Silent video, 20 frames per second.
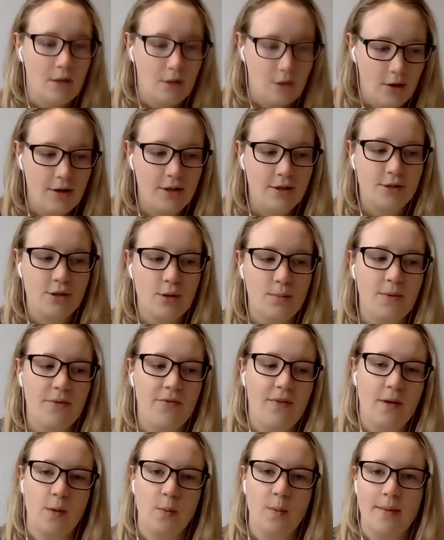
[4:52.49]
Go to your super
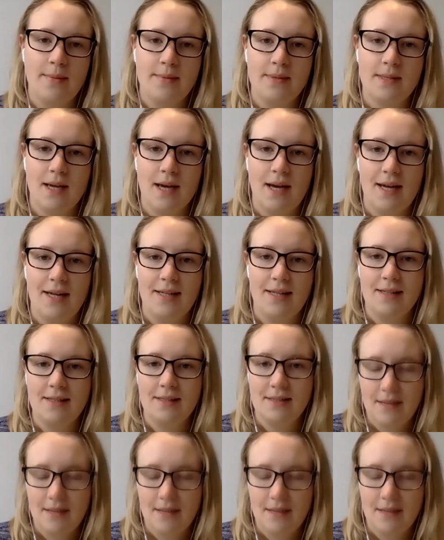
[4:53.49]
fund website,